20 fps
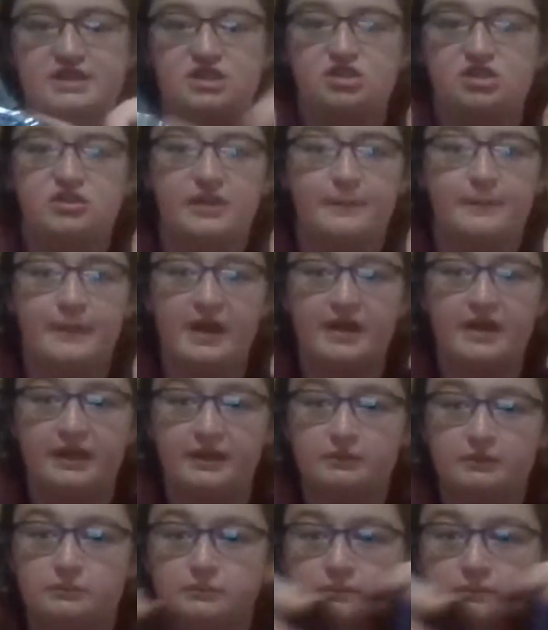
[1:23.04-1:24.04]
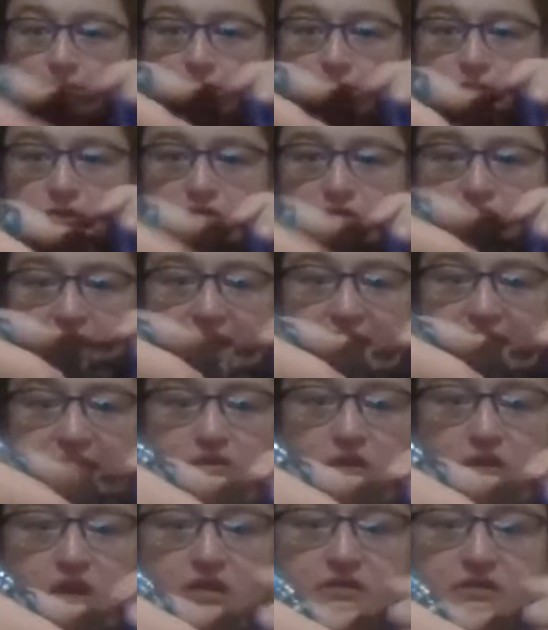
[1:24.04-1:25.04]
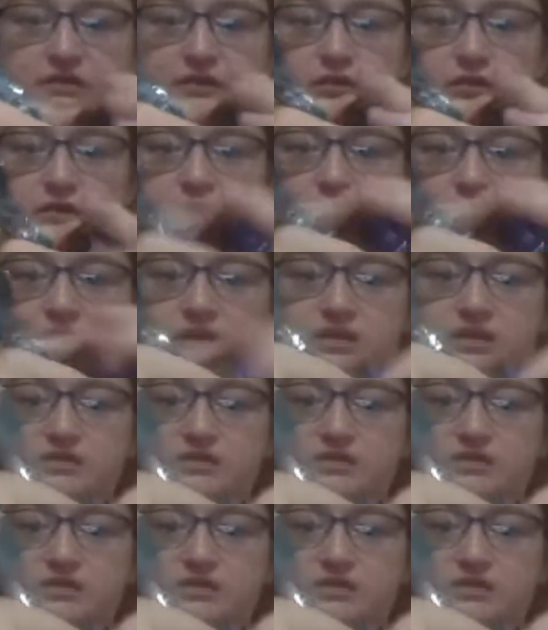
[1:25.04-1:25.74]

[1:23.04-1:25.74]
clip on it that I love. It's